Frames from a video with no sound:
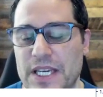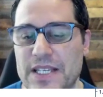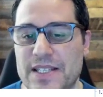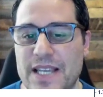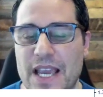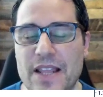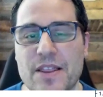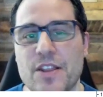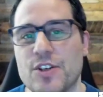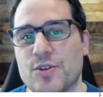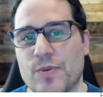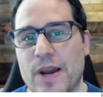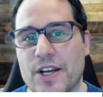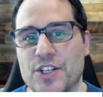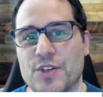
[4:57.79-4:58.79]
He's getting the
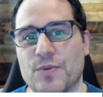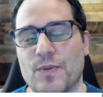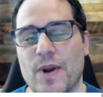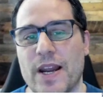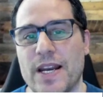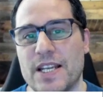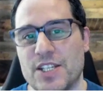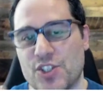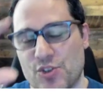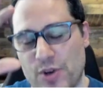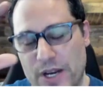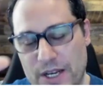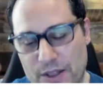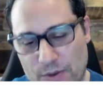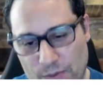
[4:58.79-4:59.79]
direction right. He's
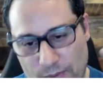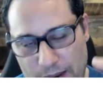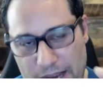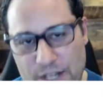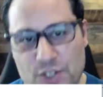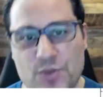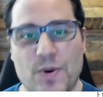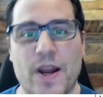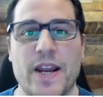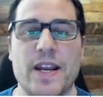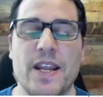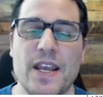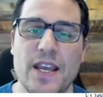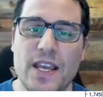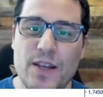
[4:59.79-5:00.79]
trading the range
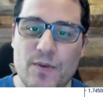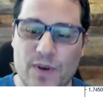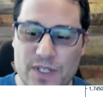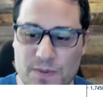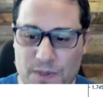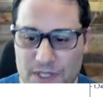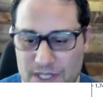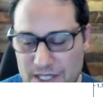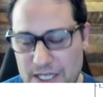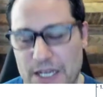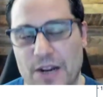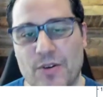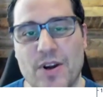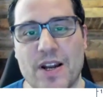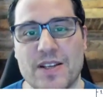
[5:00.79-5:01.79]
right. He wants to
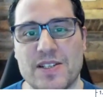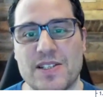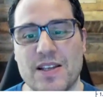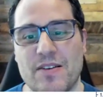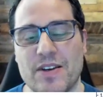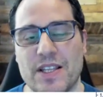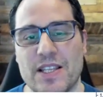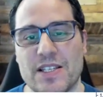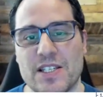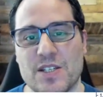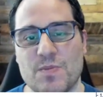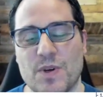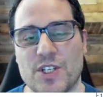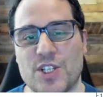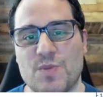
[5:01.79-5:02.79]
be, kind of selling this
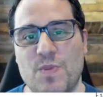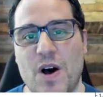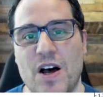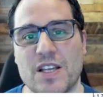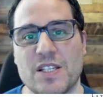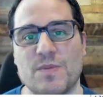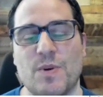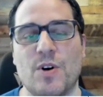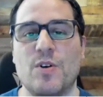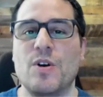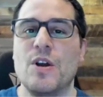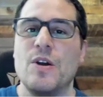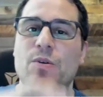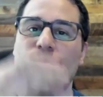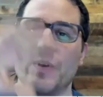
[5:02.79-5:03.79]
as much as possible.
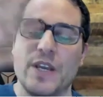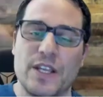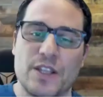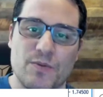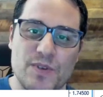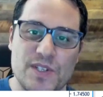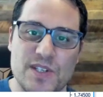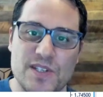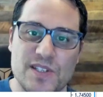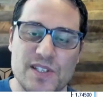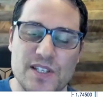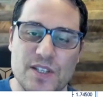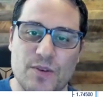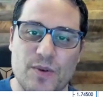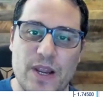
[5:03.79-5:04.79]
When the
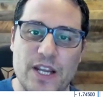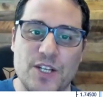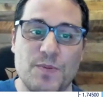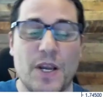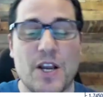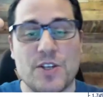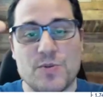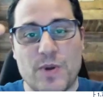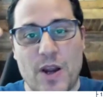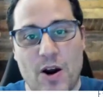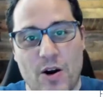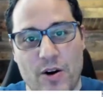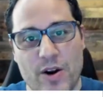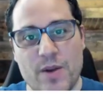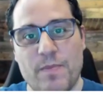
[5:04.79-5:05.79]
resistance in the range, because we
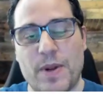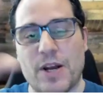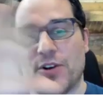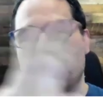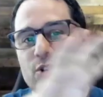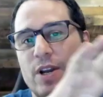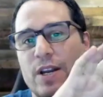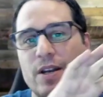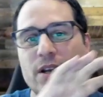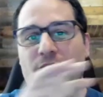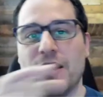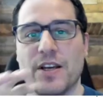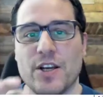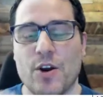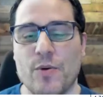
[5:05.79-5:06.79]
are in a bear trend
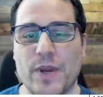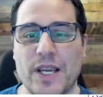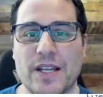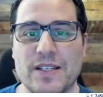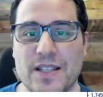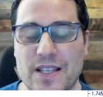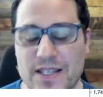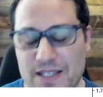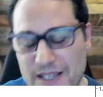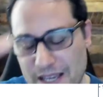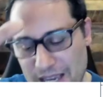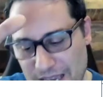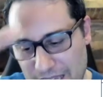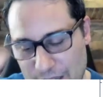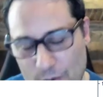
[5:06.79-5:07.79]
going into this,
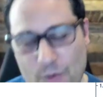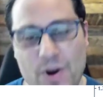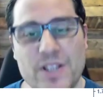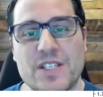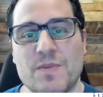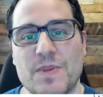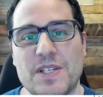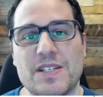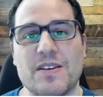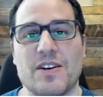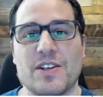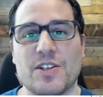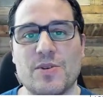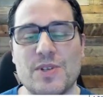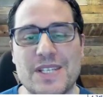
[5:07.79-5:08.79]
he wants to be
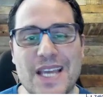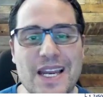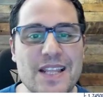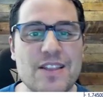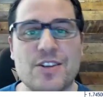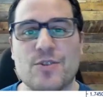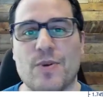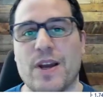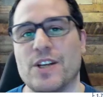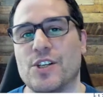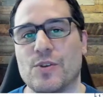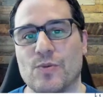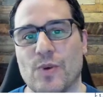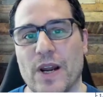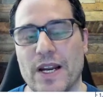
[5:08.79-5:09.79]
selling. So he's getting the
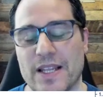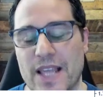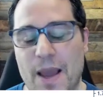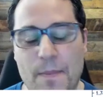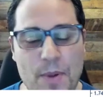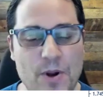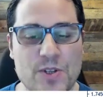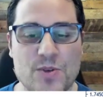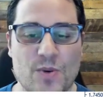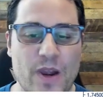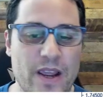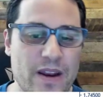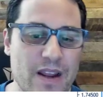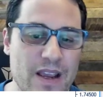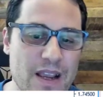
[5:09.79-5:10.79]
direction right. That part's
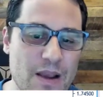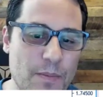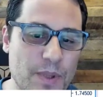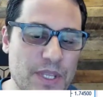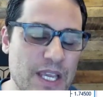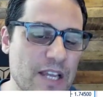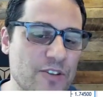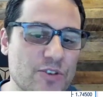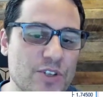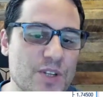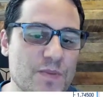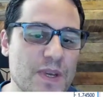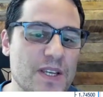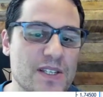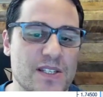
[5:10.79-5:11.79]
right. But the entry
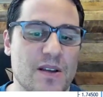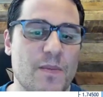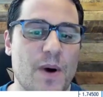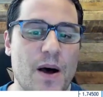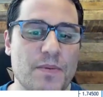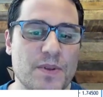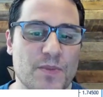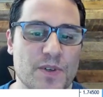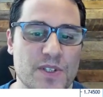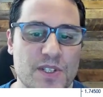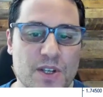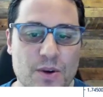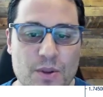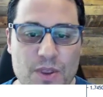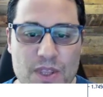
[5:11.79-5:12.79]
to me is suboptimal.
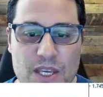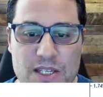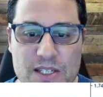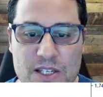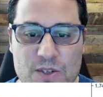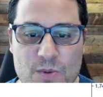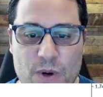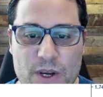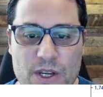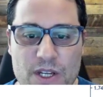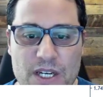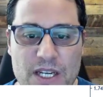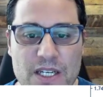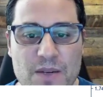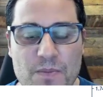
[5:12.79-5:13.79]
So this is where
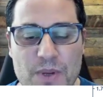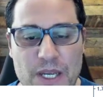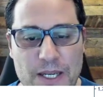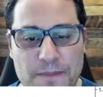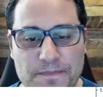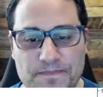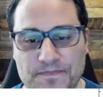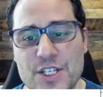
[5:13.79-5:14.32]
you need to be.